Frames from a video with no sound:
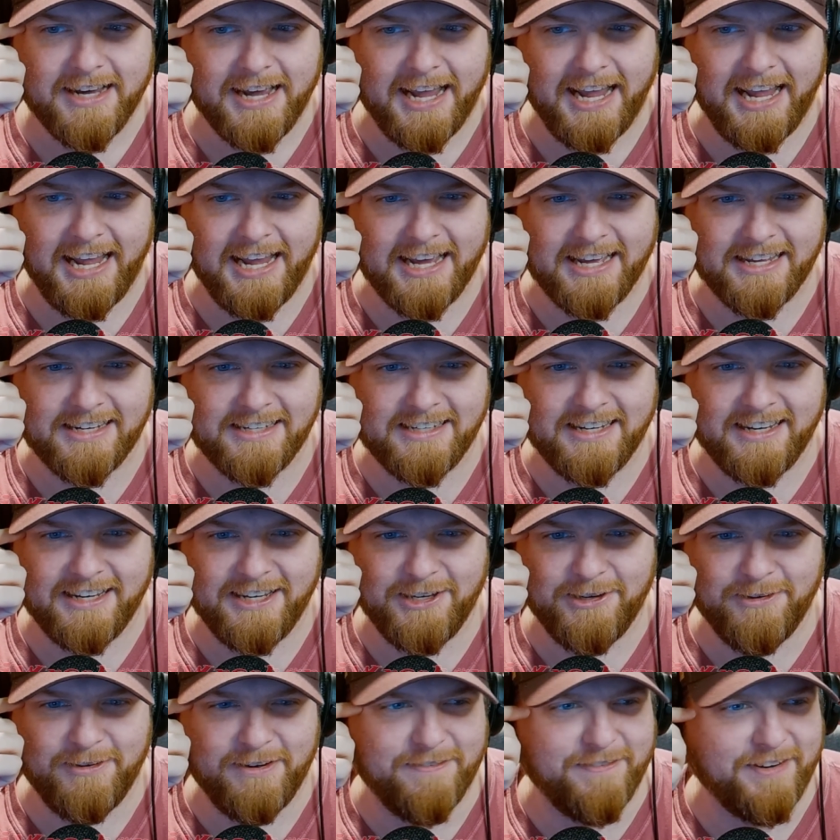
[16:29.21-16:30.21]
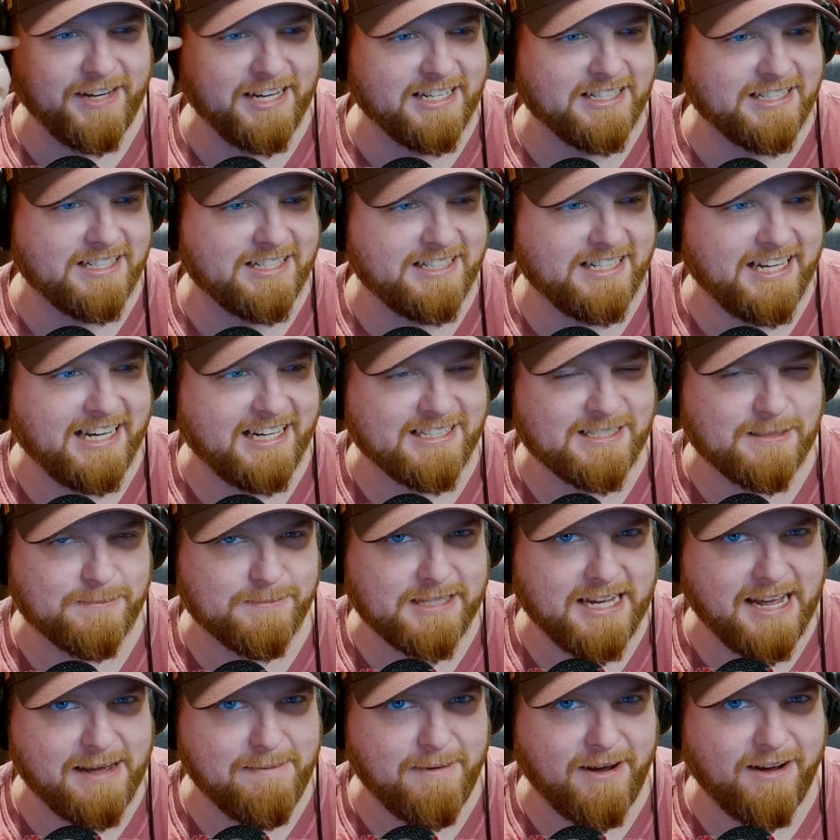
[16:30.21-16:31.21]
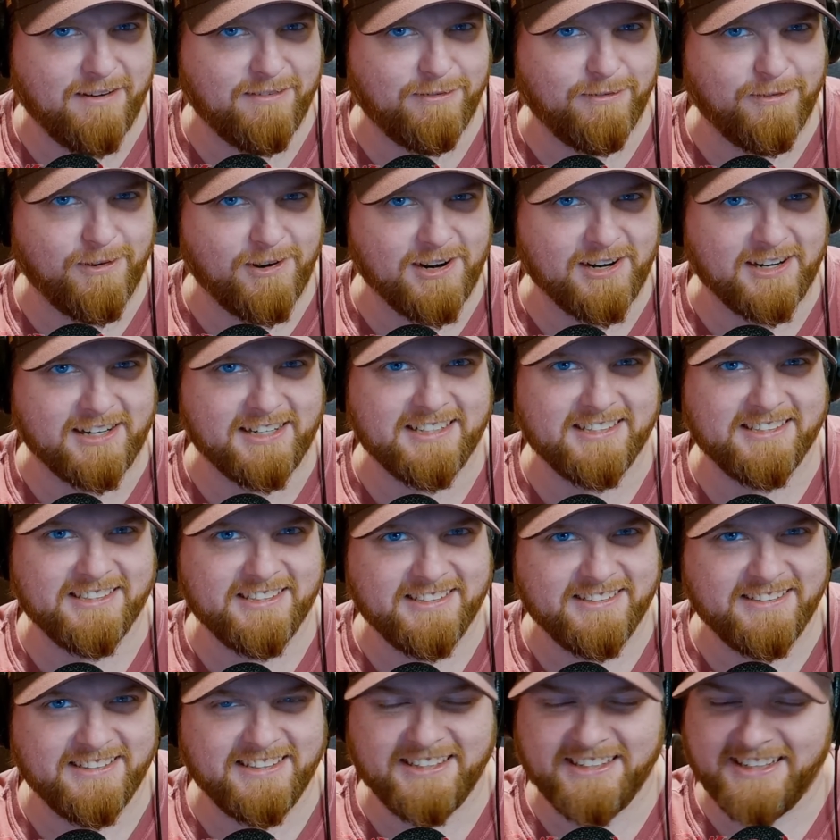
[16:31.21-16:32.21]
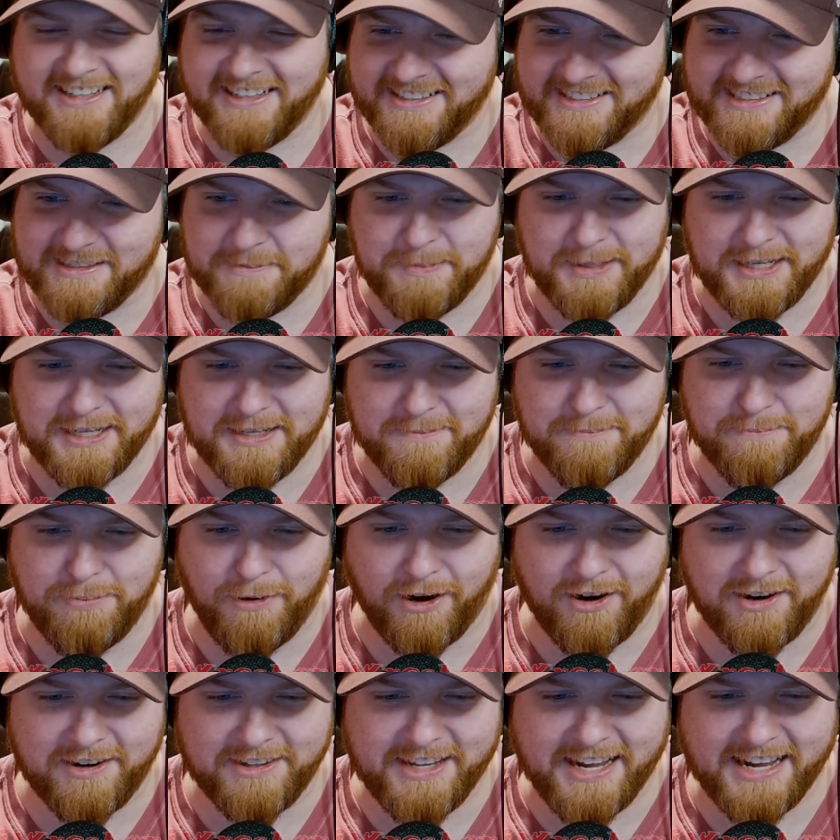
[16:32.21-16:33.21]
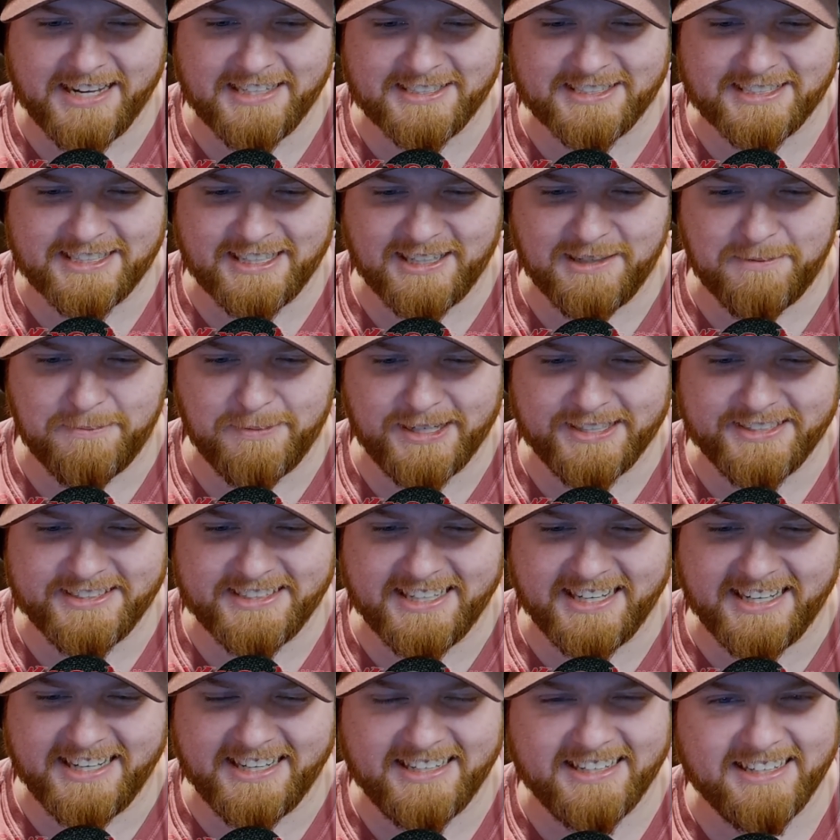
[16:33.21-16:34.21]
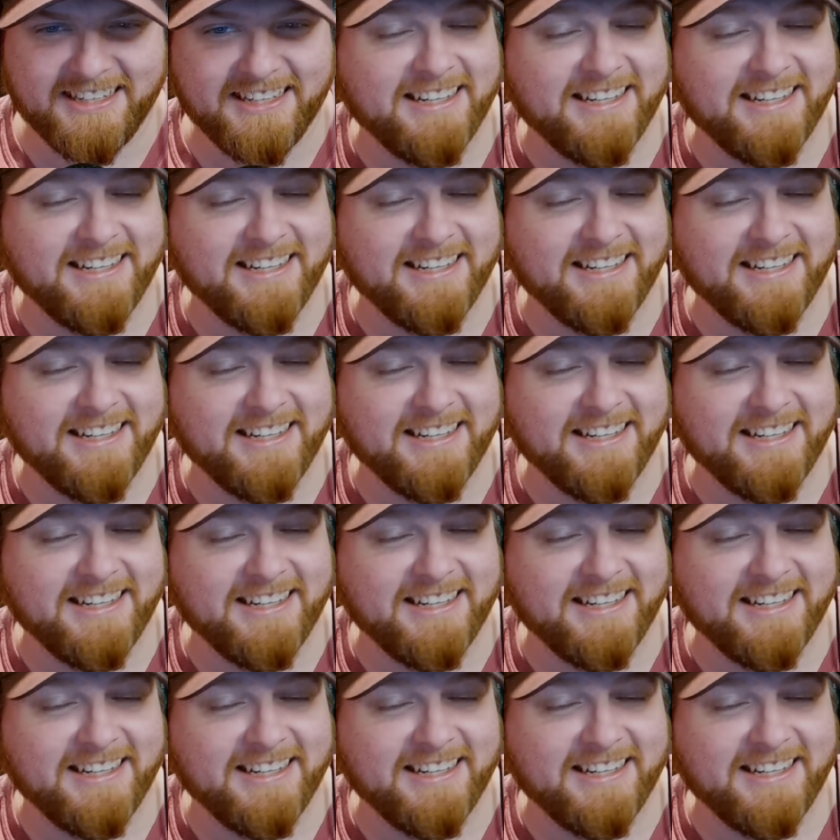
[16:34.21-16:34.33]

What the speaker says: And you even get to take some time off work to be part of that and celebrate that.